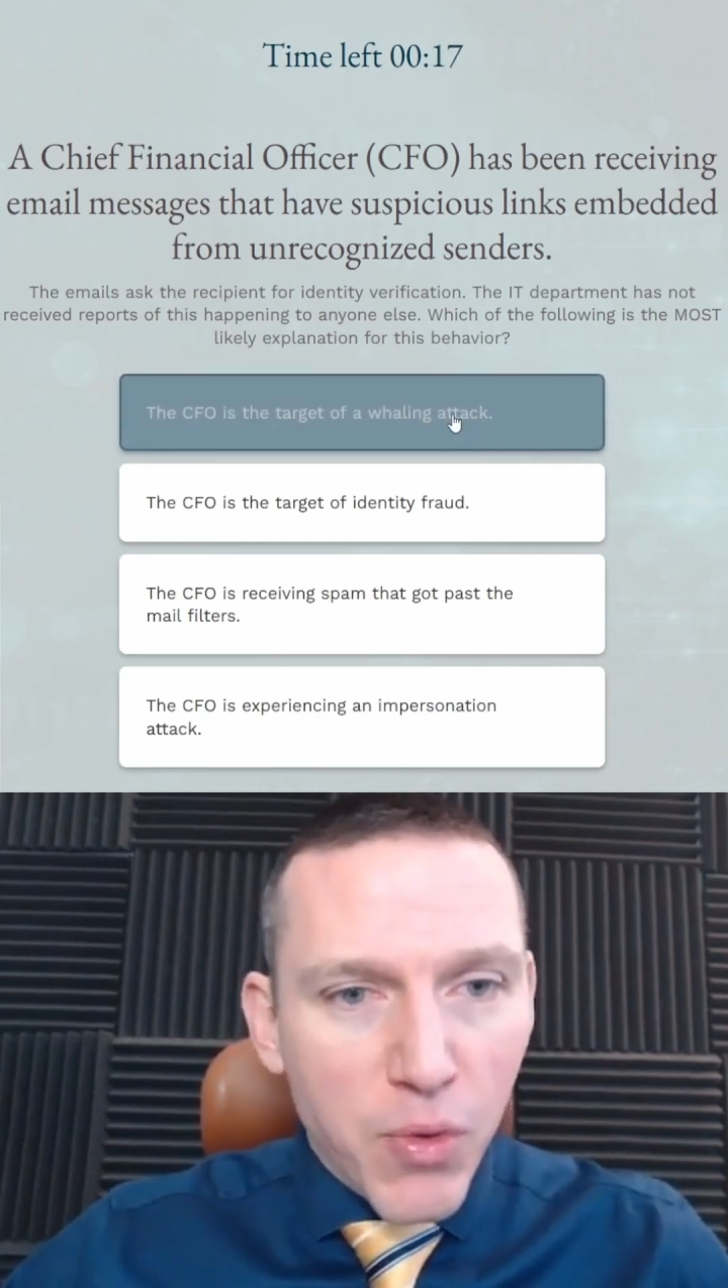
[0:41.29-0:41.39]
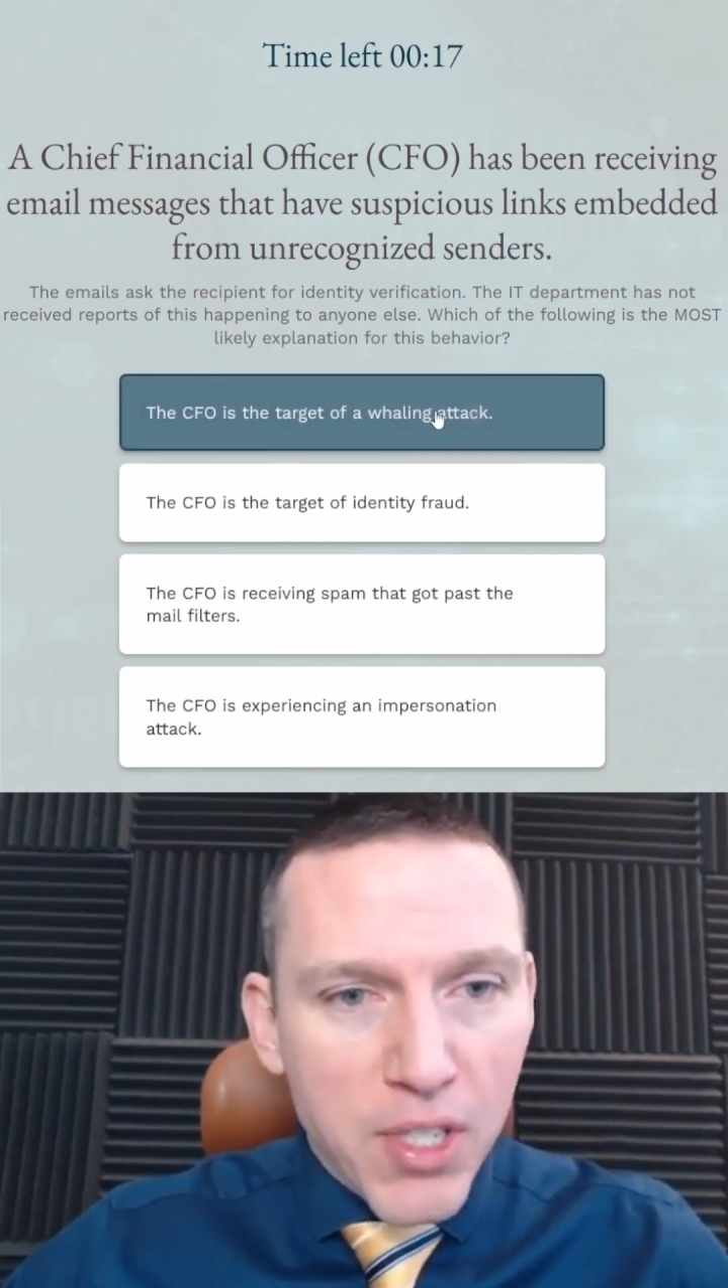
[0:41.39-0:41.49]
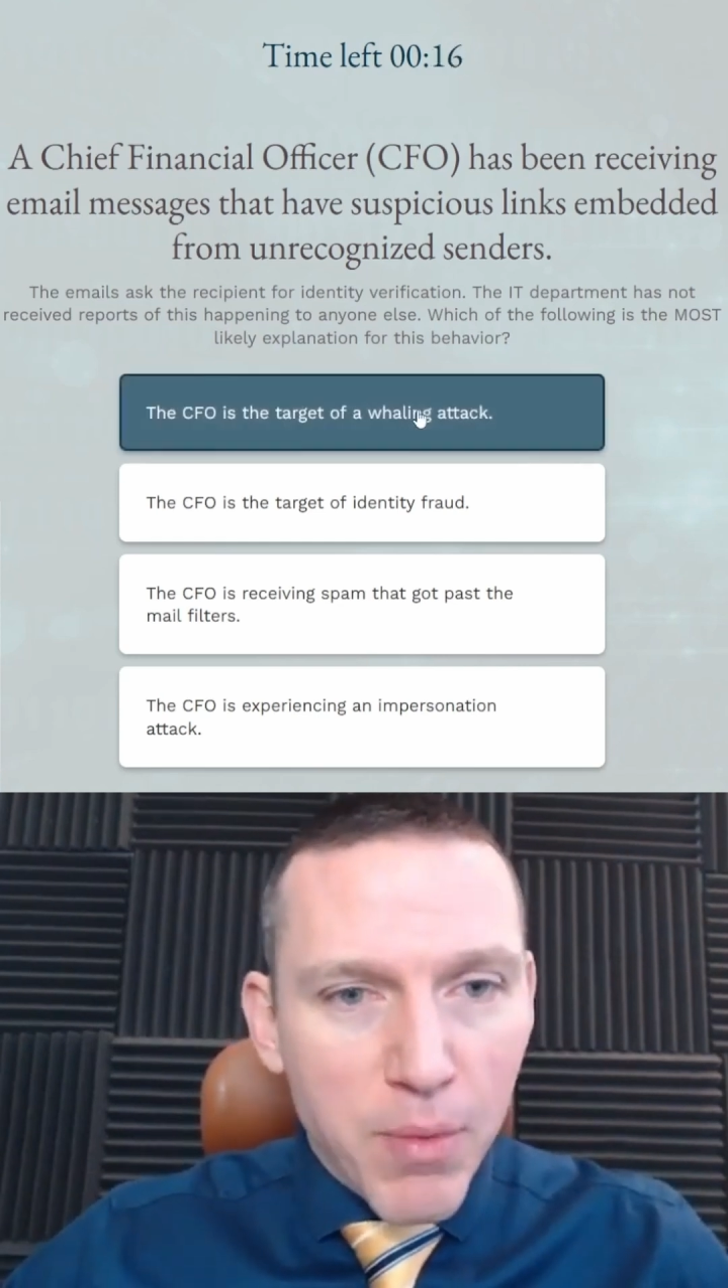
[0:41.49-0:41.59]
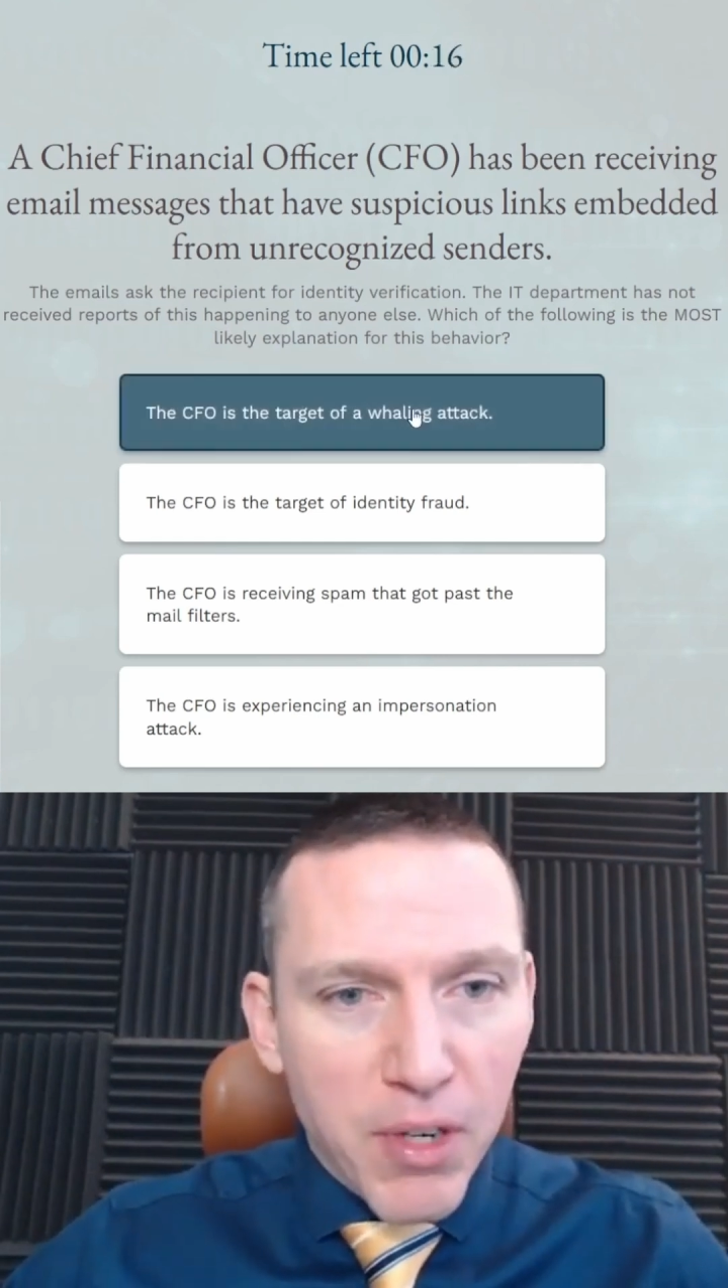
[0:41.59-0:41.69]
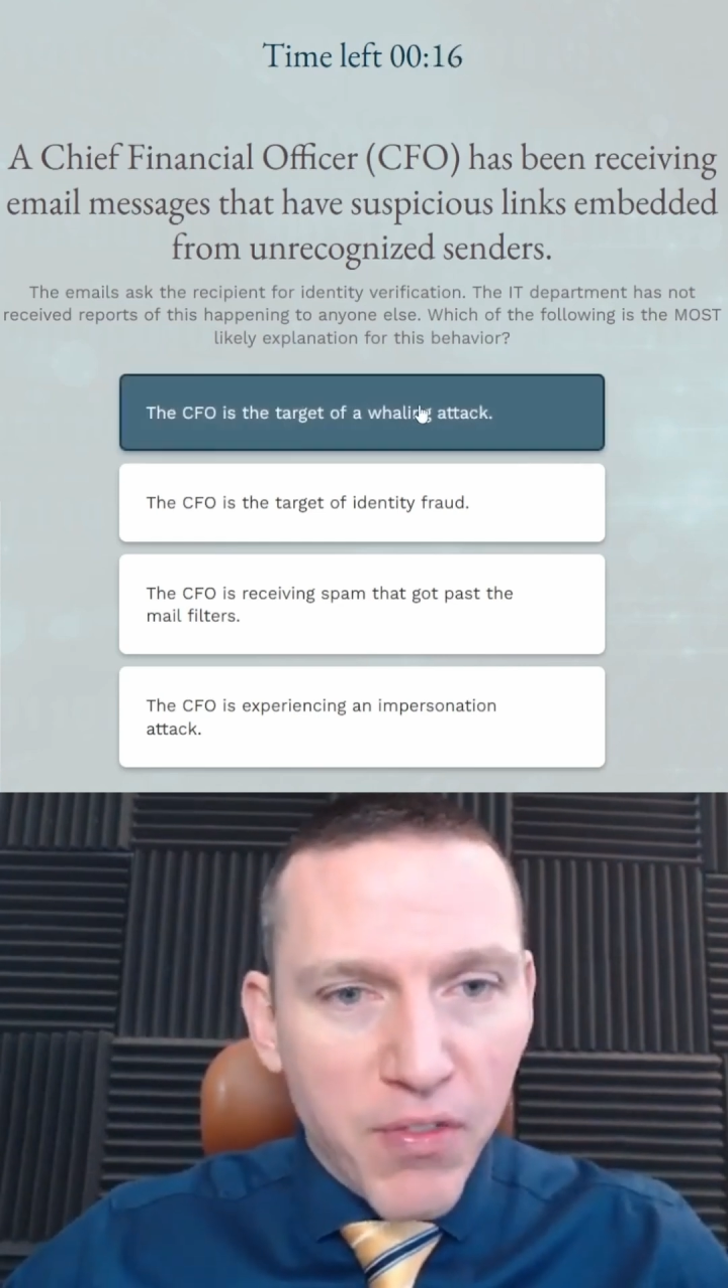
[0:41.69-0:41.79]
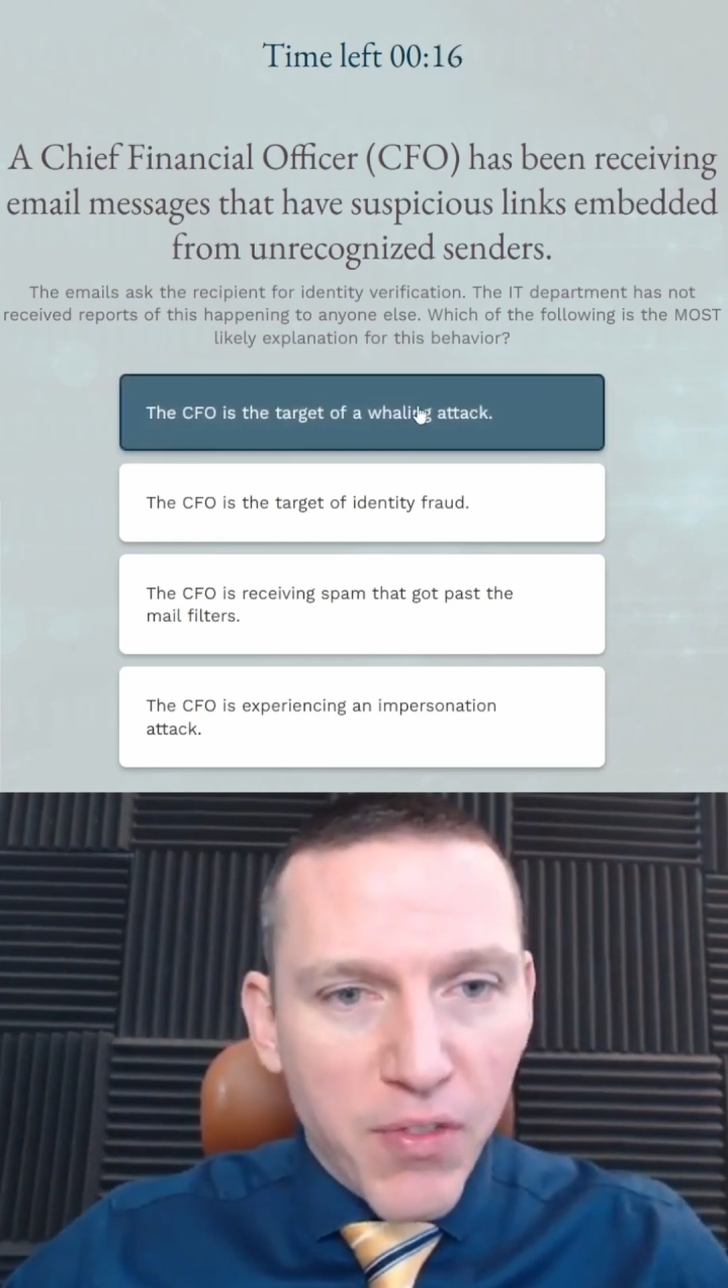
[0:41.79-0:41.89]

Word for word: recipient